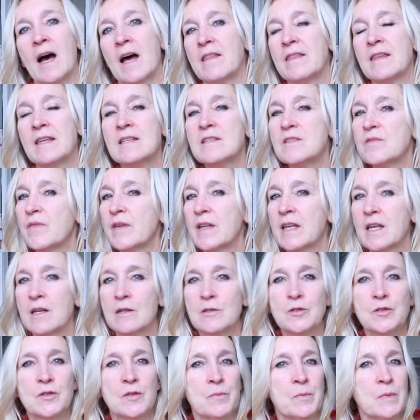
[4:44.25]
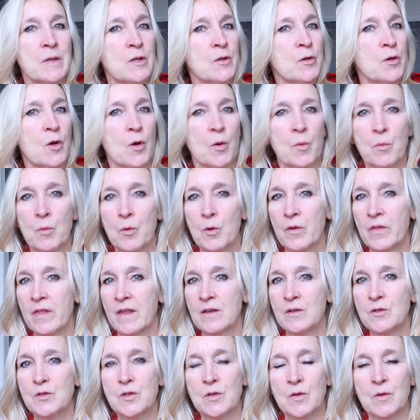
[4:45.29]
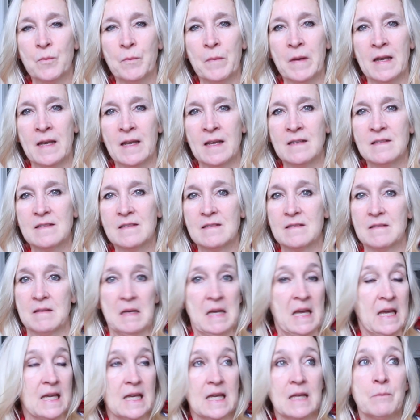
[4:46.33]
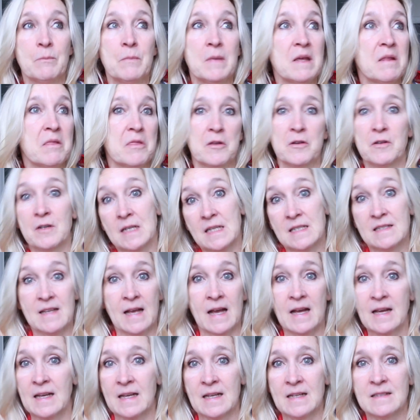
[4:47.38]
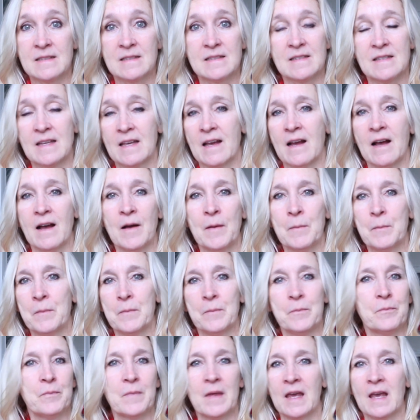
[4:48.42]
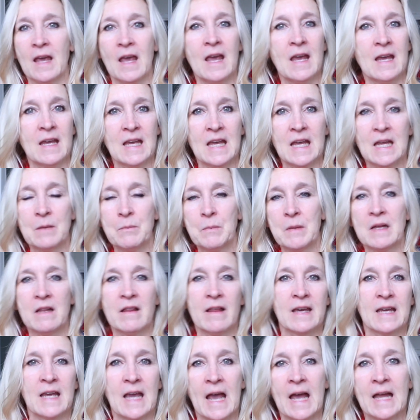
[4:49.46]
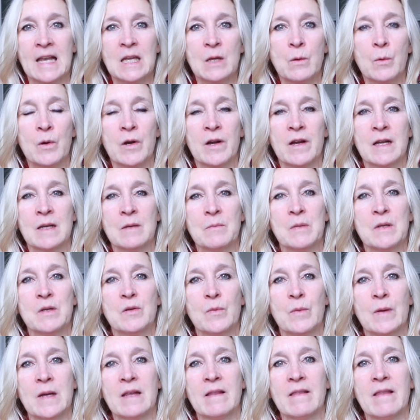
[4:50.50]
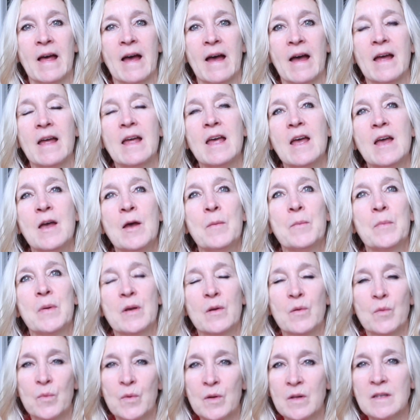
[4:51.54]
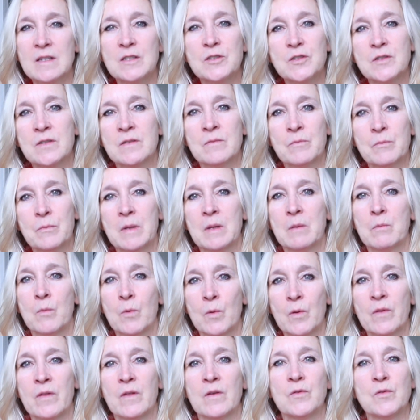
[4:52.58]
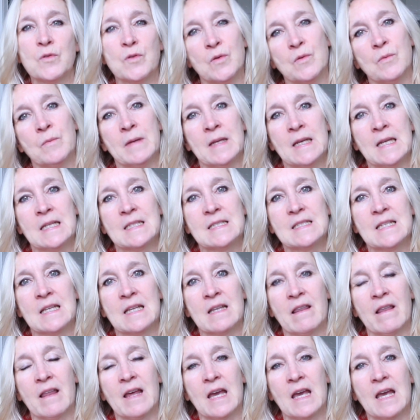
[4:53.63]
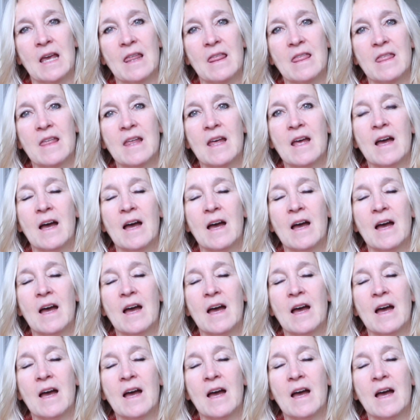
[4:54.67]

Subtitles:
These videos should be no more than 2 minutes. It can be 30 seconds. It can be like anywhere in between that, but it really shouldn't be more than 2 minutes in length.